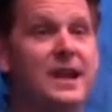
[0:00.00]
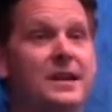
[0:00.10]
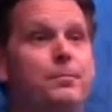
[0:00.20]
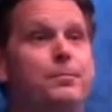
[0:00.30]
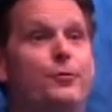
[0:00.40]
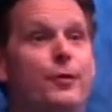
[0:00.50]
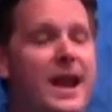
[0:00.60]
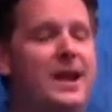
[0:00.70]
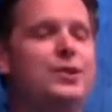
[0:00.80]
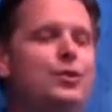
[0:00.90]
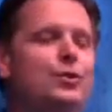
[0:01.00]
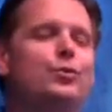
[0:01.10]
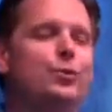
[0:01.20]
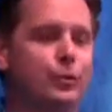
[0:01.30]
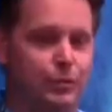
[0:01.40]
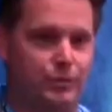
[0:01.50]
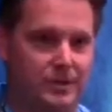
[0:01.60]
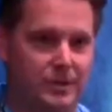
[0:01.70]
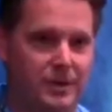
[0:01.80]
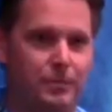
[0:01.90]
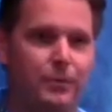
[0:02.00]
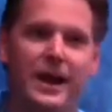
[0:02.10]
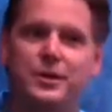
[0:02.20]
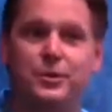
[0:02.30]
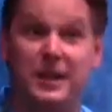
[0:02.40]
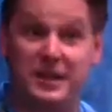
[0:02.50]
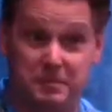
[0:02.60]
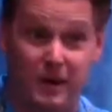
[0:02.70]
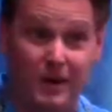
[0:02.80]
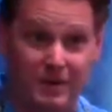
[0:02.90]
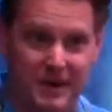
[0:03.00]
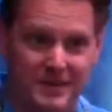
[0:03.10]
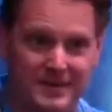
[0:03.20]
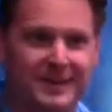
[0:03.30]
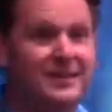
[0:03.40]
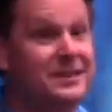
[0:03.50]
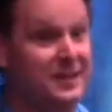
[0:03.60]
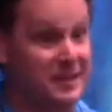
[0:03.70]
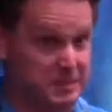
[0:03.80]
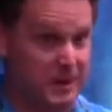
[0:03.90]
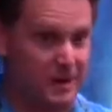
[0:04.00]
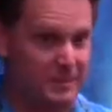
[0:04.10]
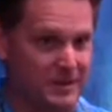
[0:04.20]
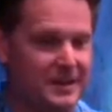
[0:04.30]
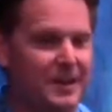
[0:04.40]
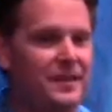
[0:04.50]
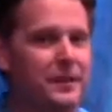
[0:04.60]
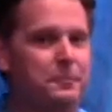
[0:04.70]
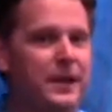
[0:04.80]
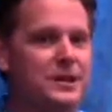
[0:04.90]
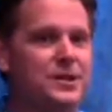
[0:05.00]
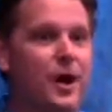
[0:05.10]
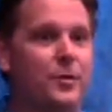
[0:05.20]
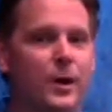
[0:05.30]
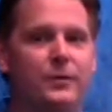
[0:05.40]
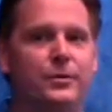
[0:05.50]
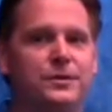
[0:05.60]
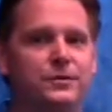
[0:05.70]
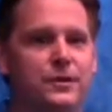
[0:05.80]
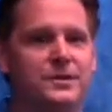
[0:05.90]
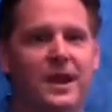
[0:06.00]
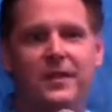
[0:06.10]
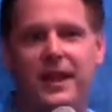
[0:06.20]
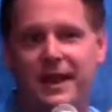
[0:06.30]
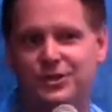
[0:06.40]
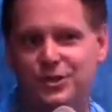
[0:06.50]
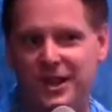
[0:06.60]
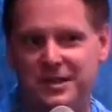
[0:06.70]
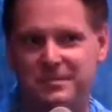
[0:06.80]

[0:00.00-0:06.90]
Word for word: a brand new room, a brand new experiment in the experiment that plays on one of those fears that I just